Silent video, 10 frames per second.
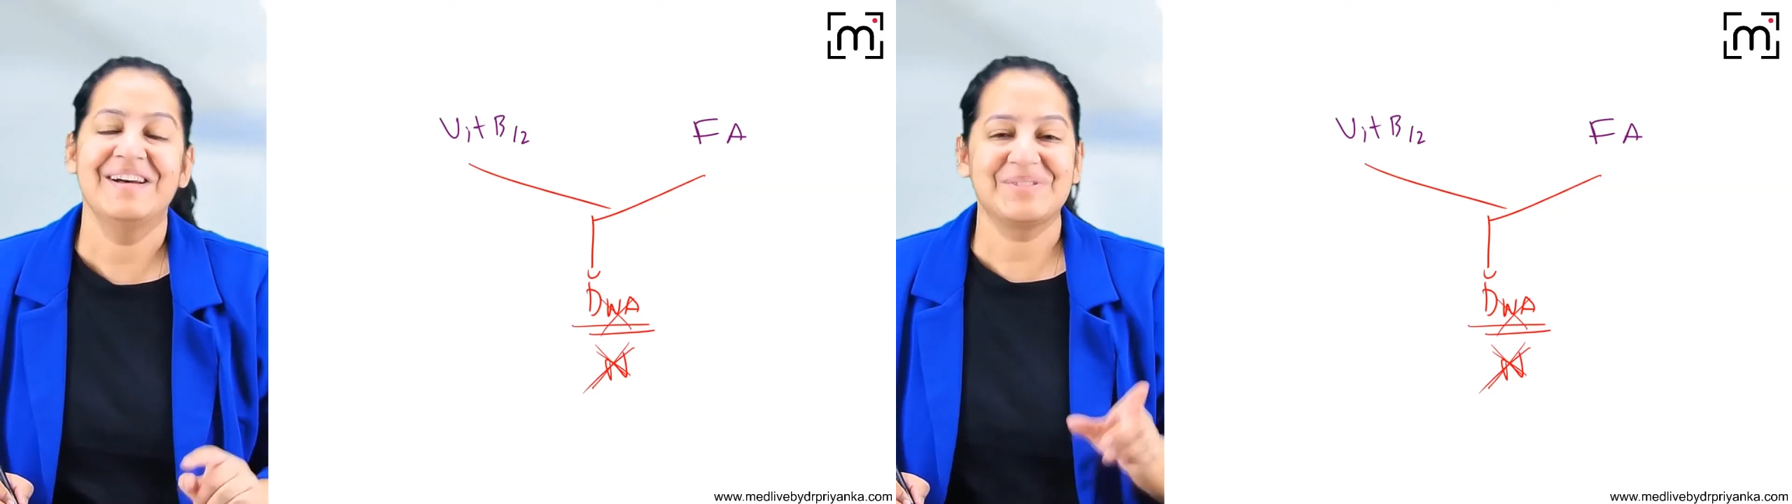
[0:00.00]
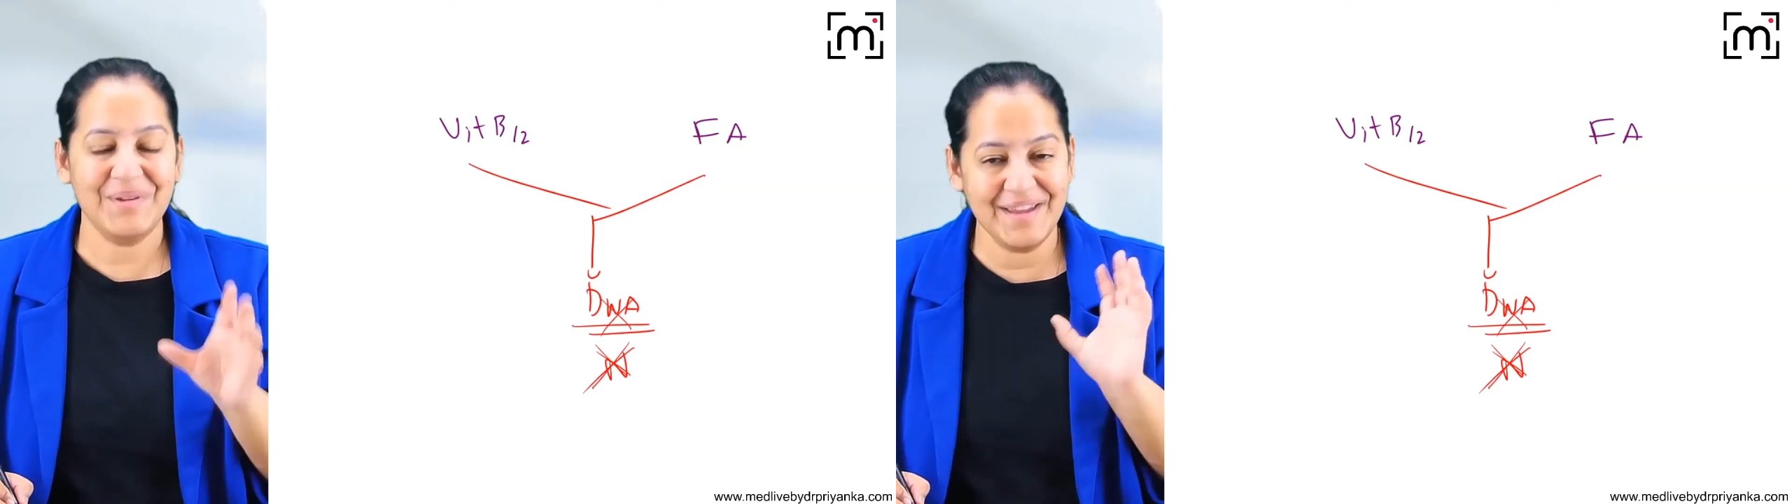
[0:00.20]

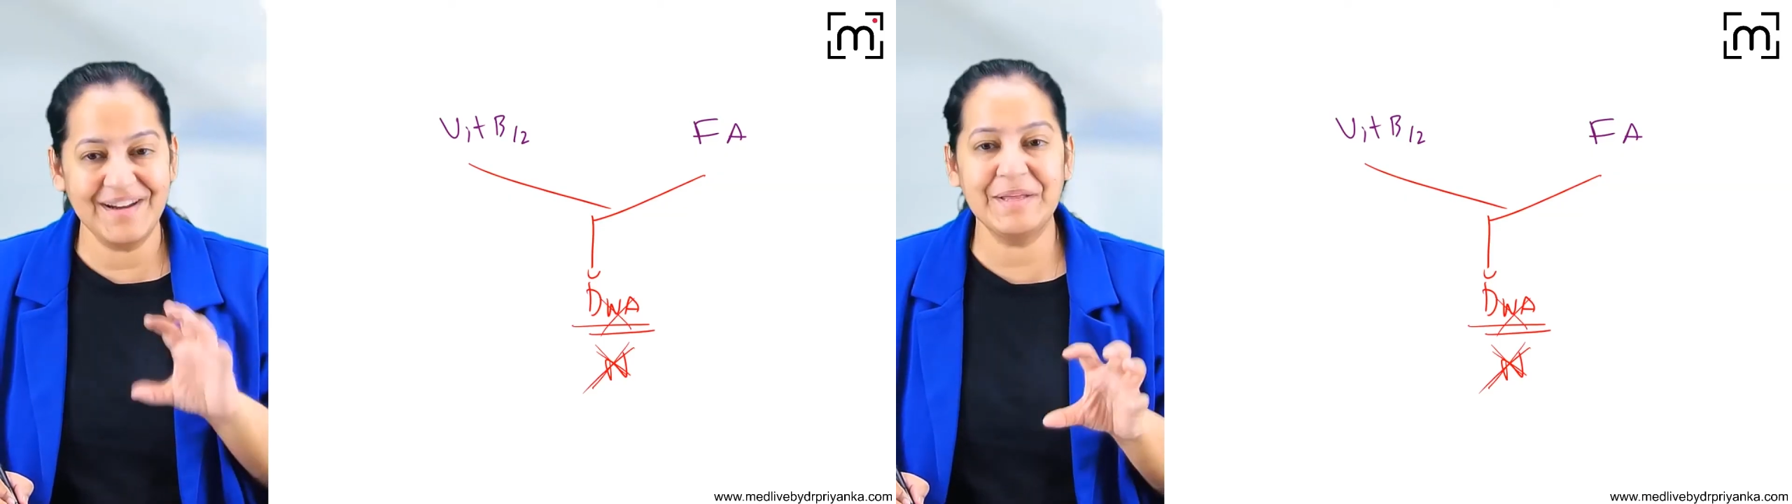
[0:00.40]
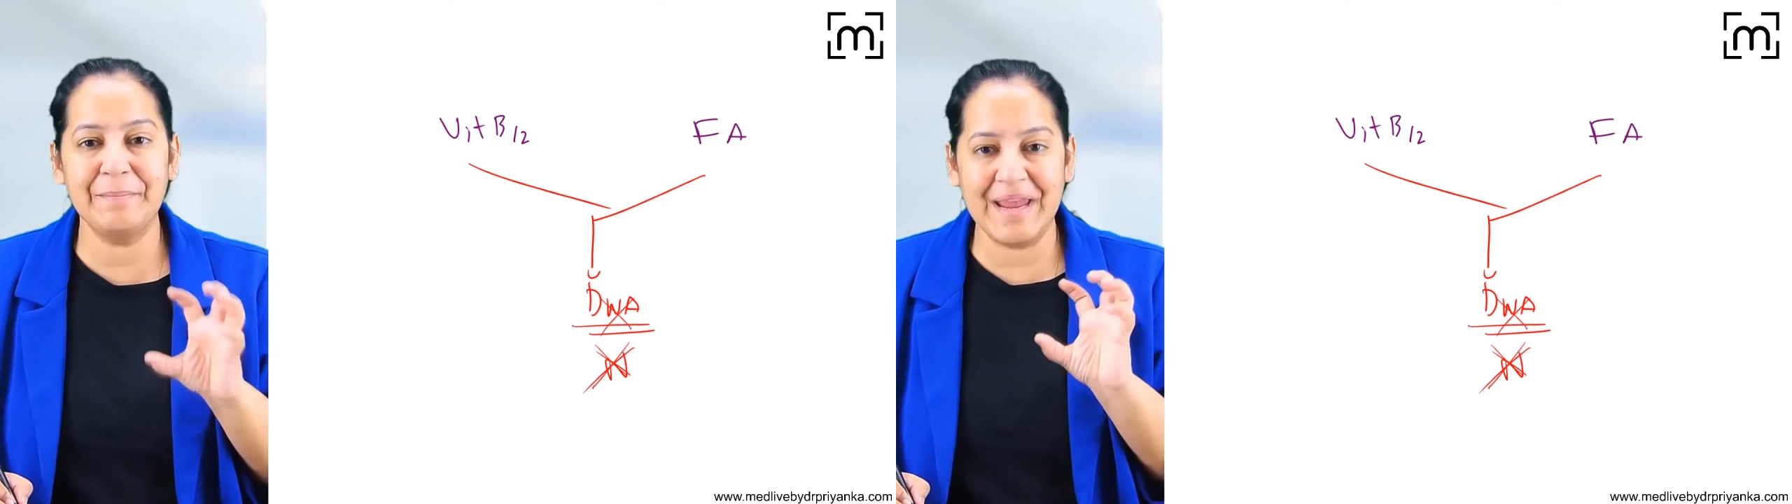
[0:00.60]
So
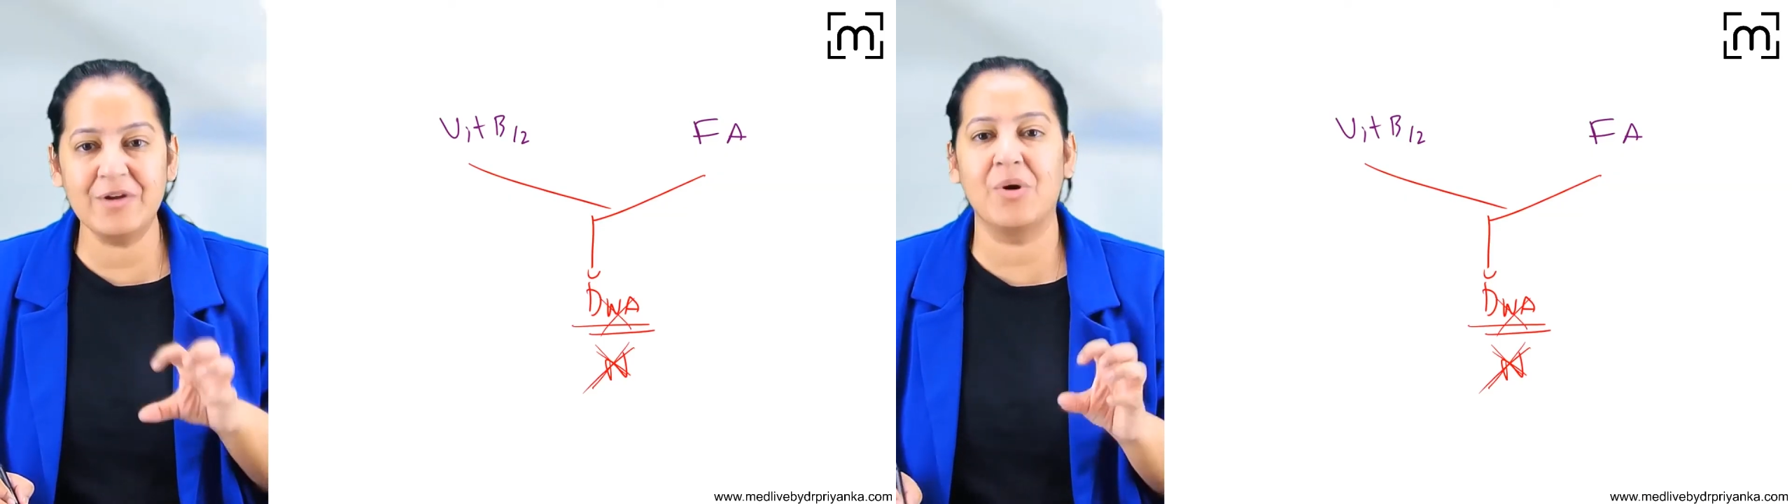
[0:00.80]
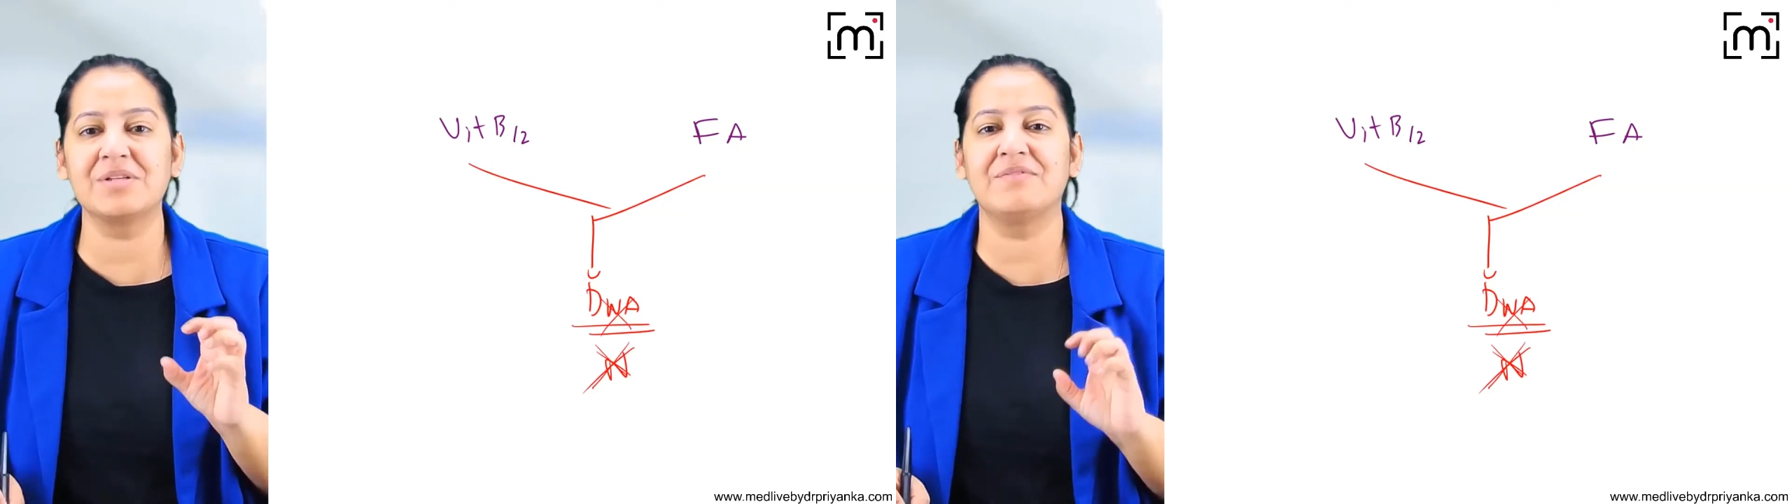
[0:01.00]
here the
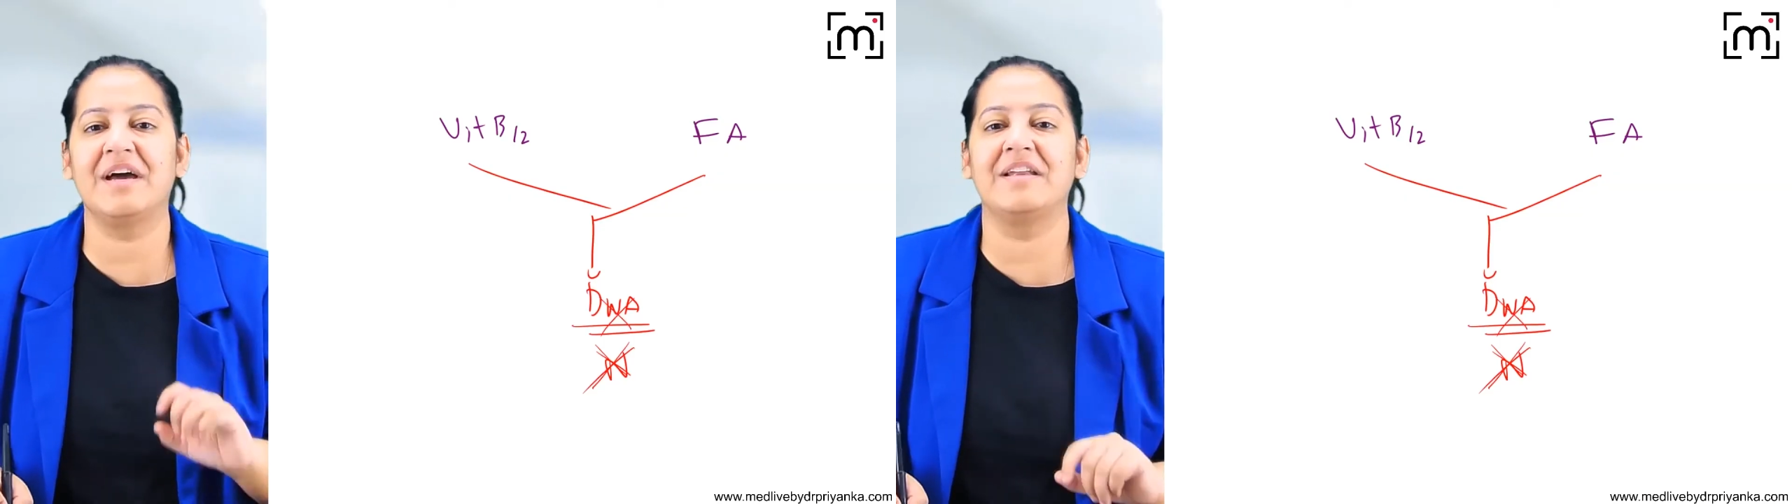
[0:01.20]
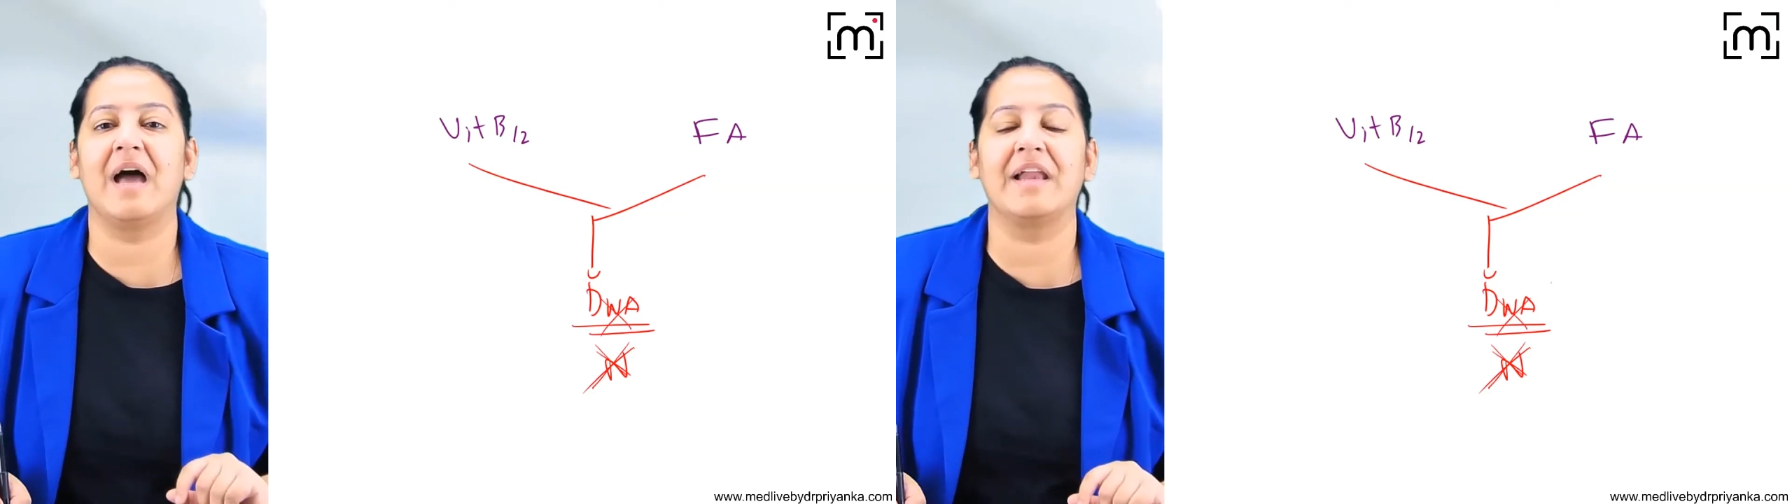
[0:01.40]
main cause of
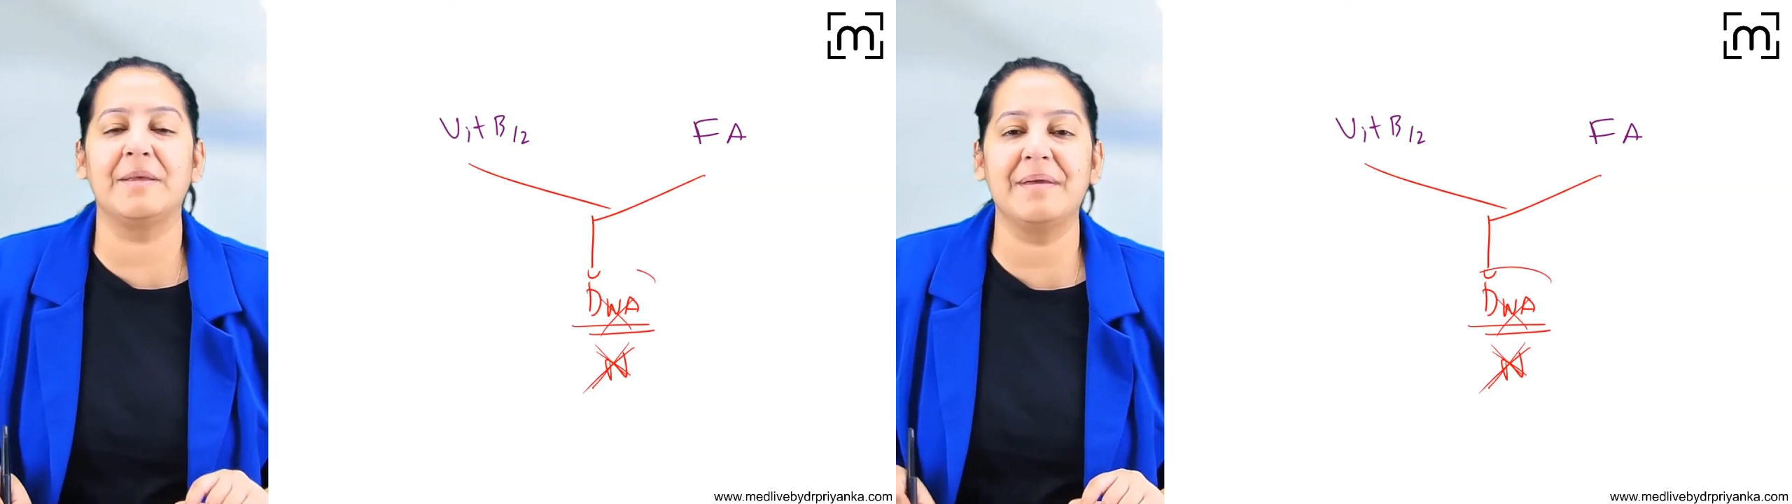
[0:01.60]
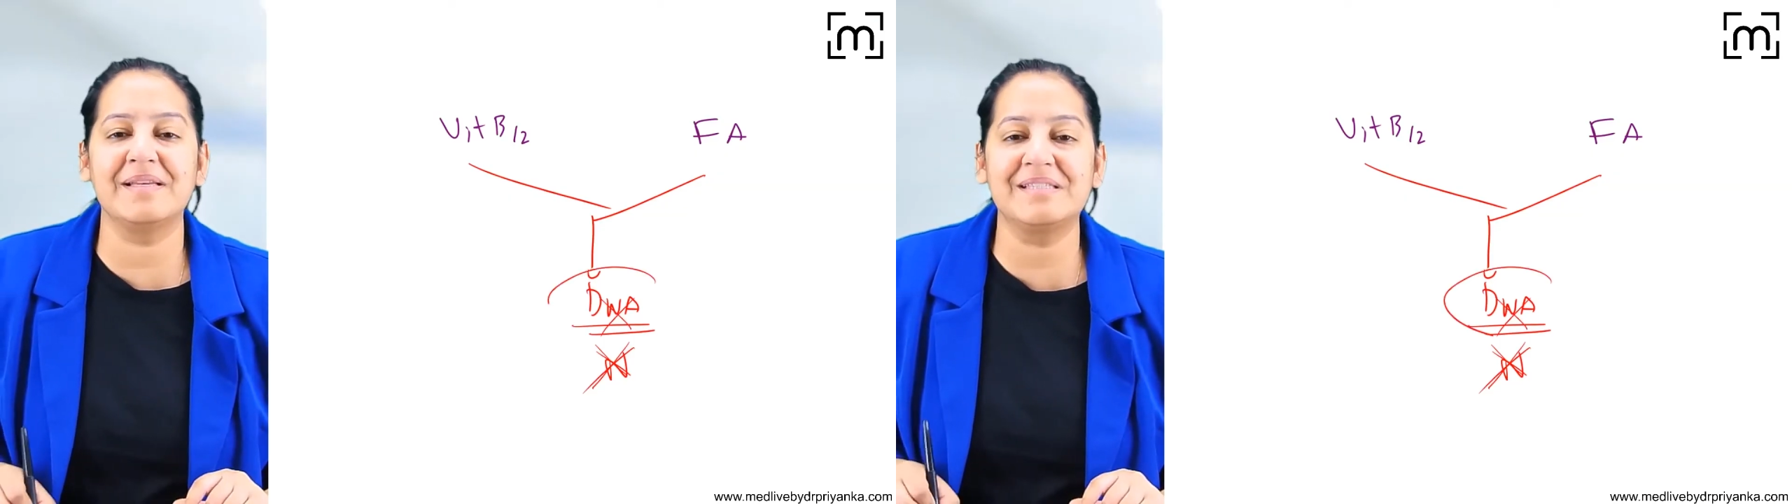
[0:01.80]
the
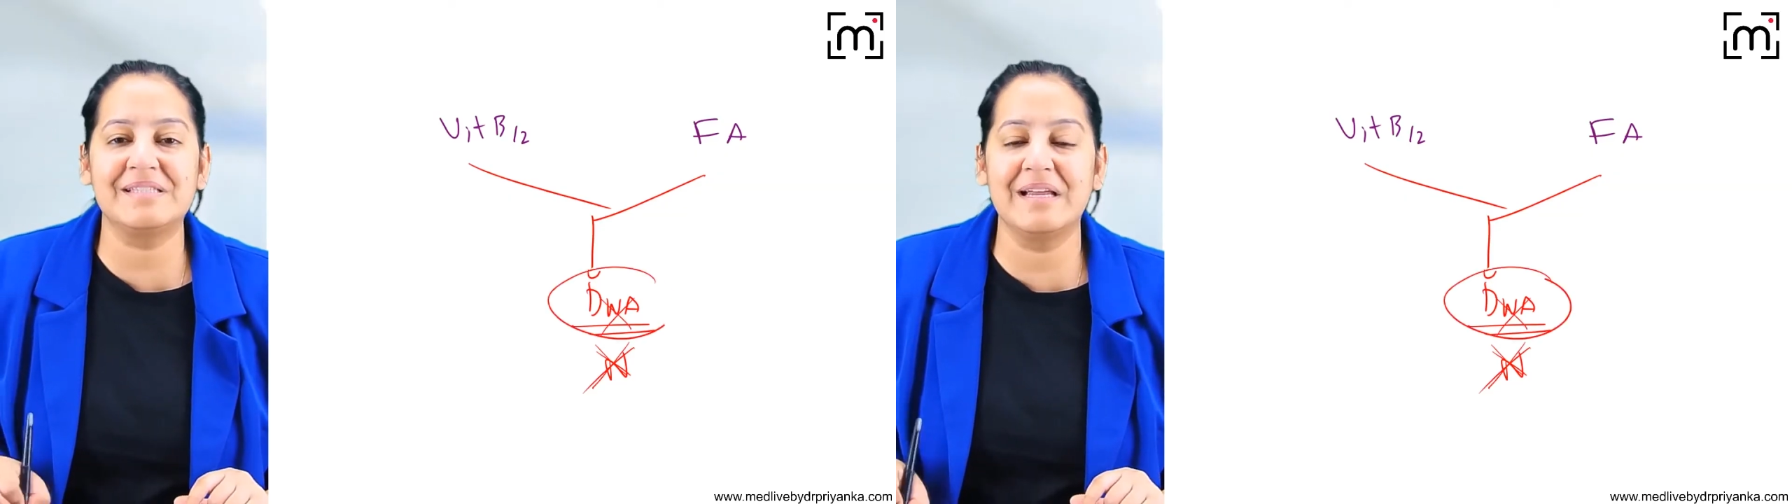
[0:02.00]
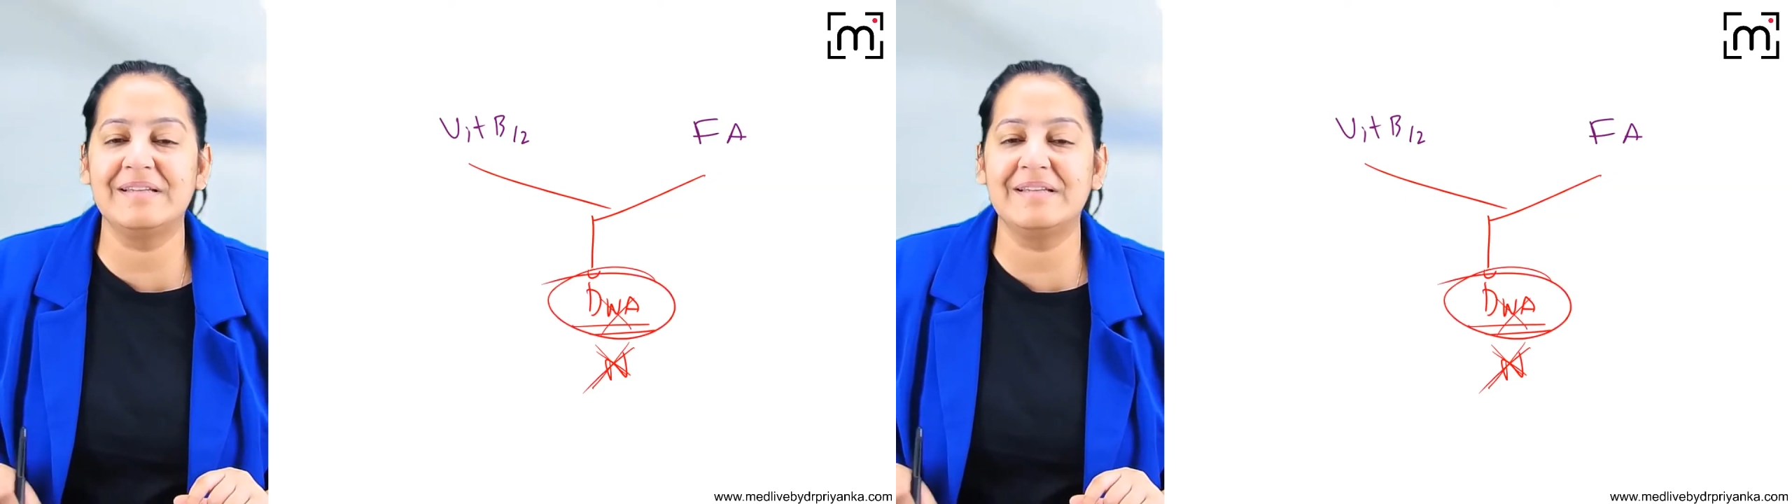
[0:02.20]
anemia's